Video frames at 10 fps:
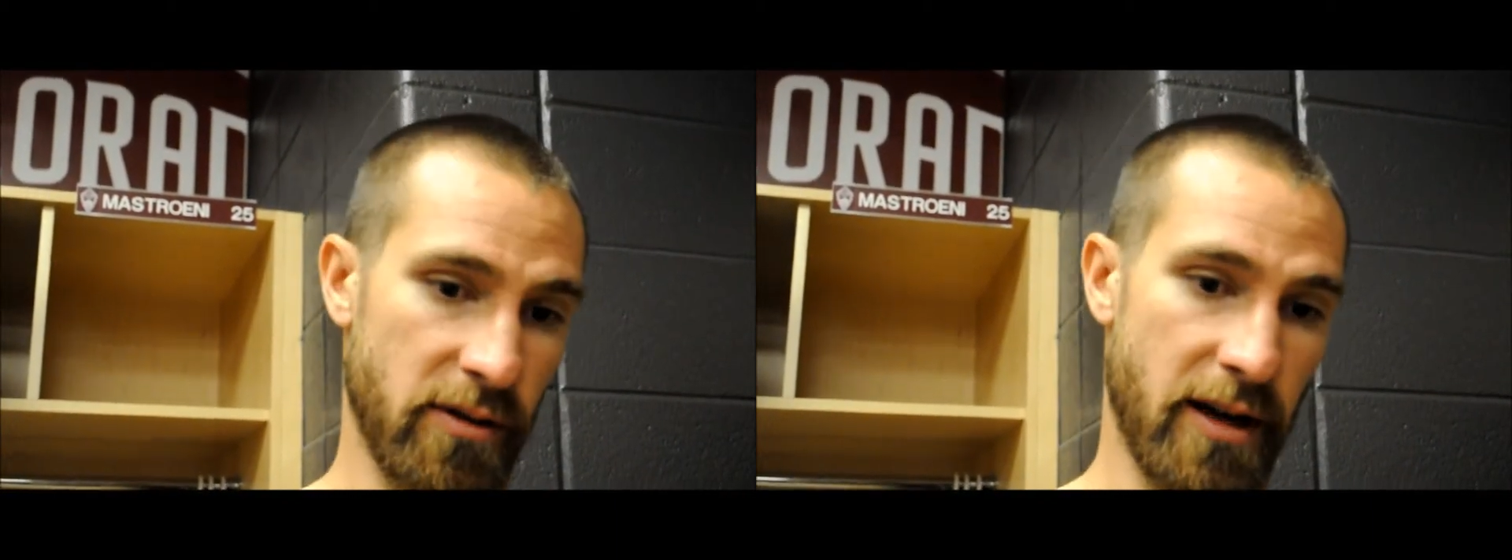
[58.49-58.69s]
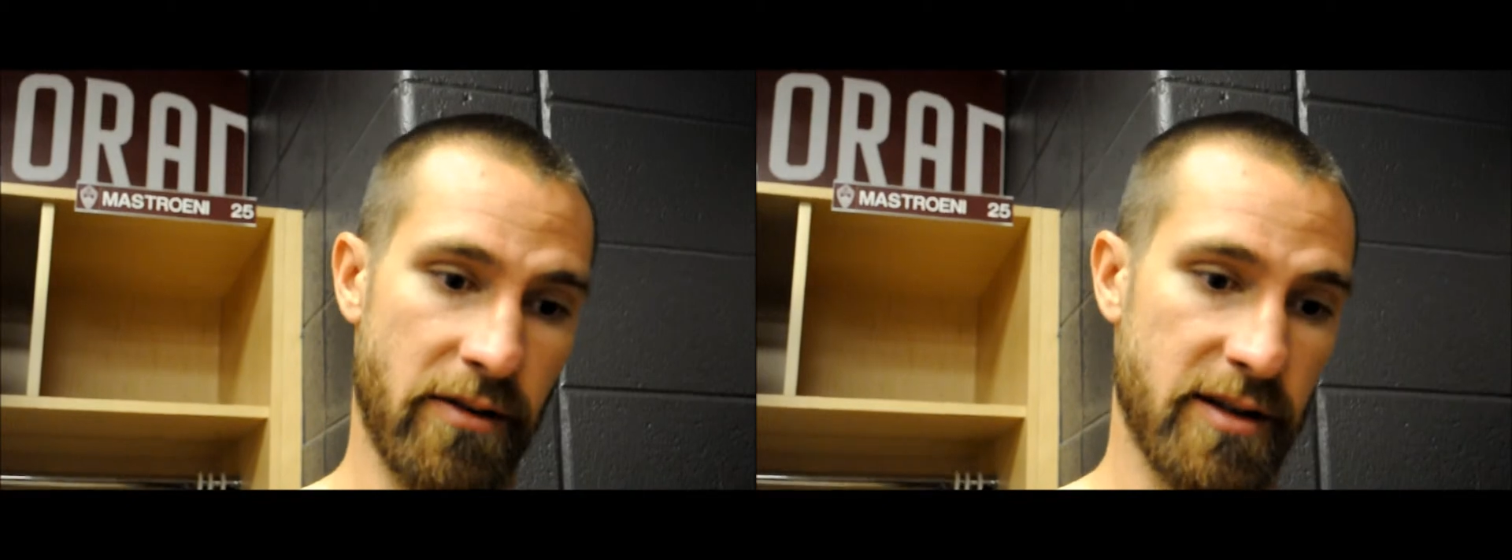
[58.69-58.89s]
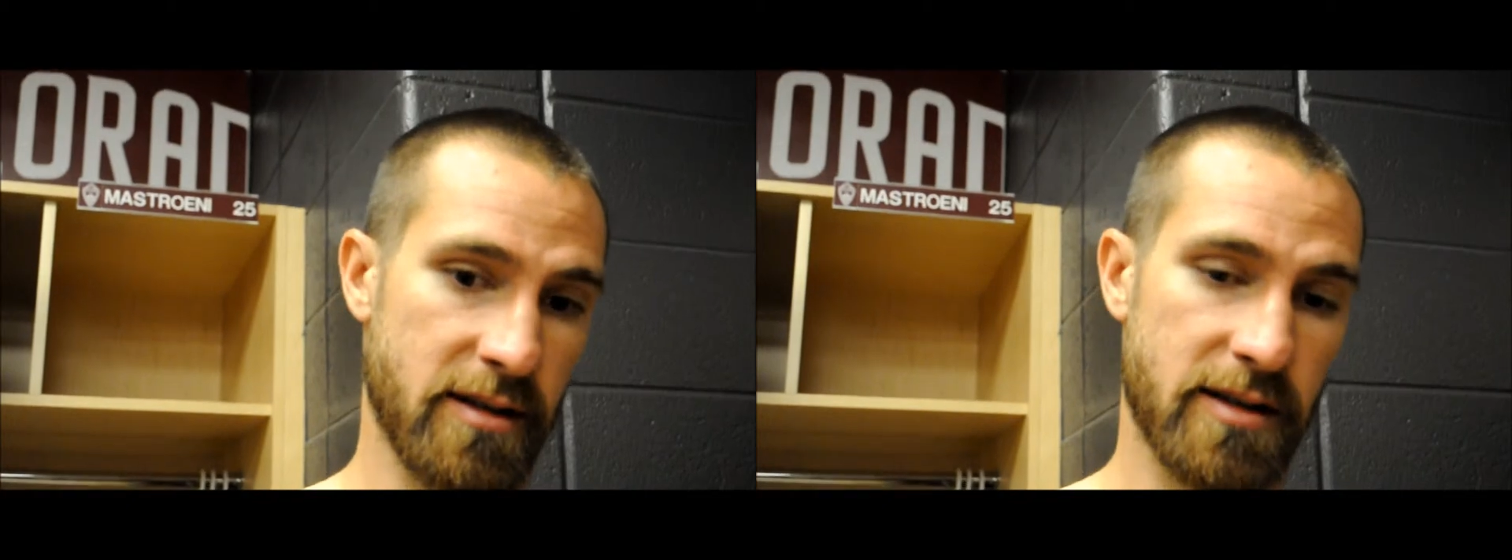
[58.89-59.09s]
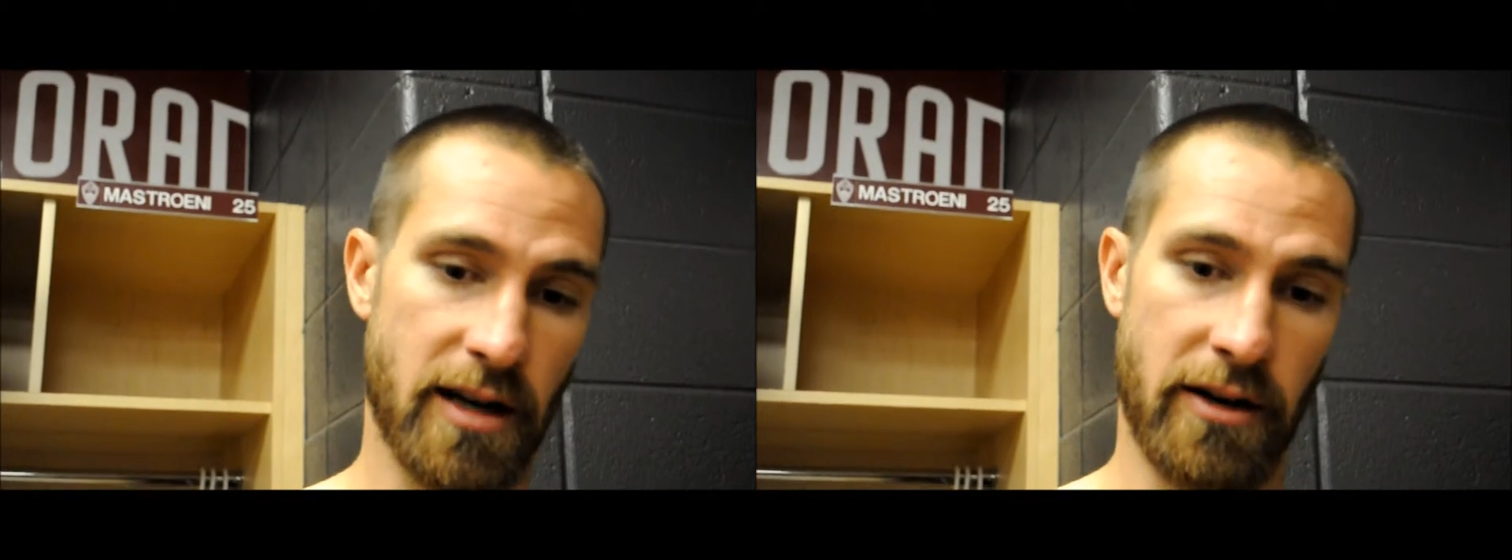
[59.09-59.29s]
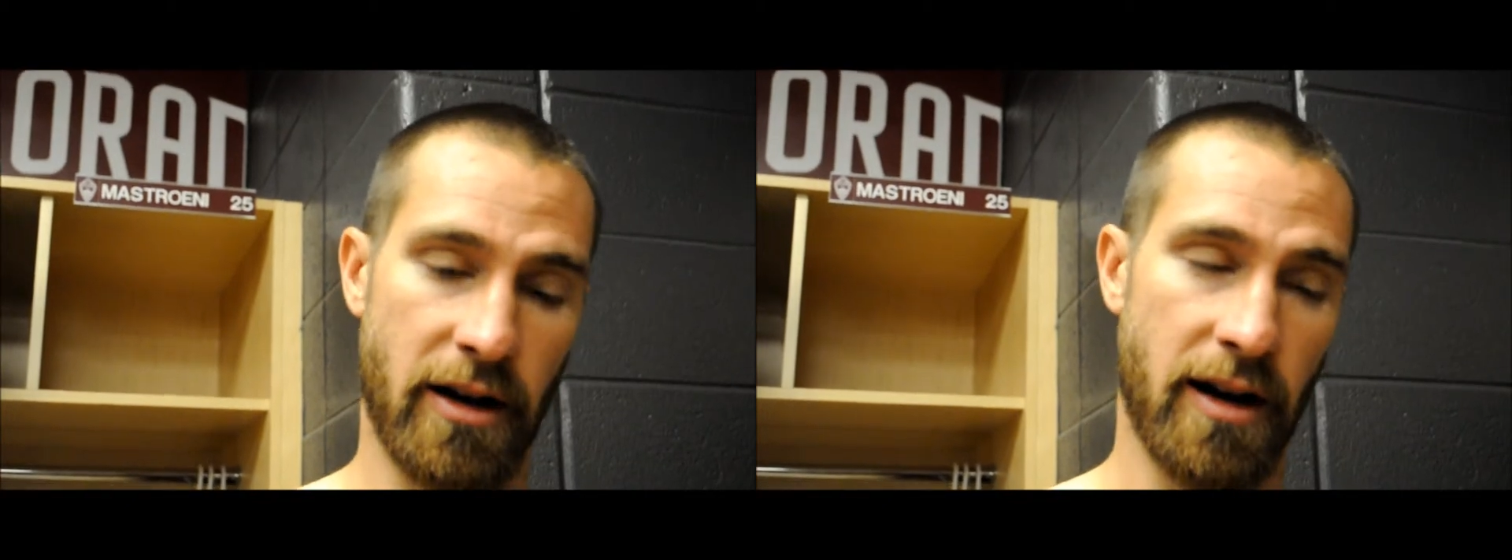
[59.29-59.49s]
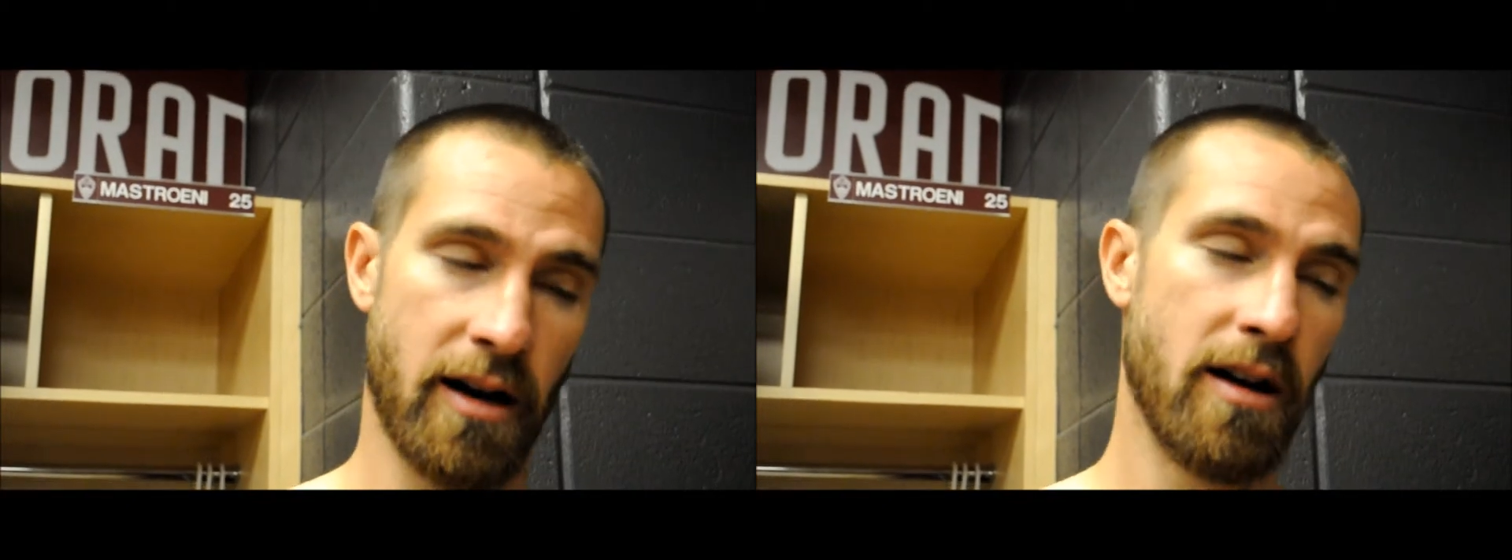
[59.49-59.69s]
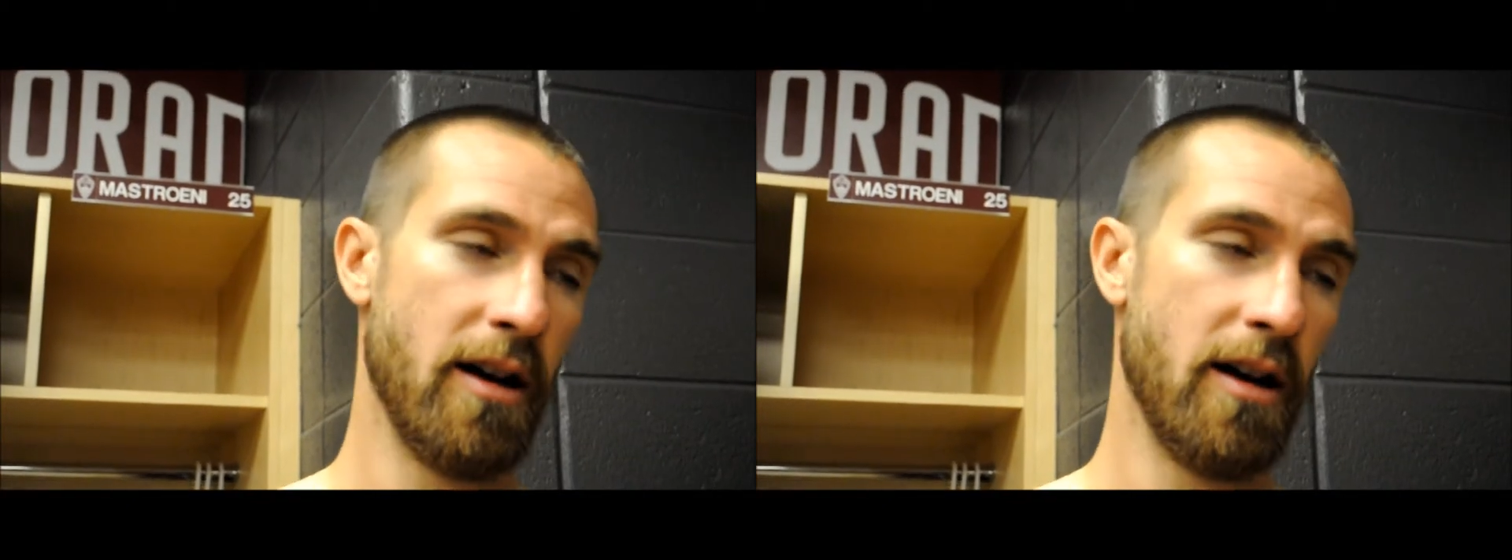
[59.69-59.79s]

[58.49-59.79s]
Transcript: we let in this entire year,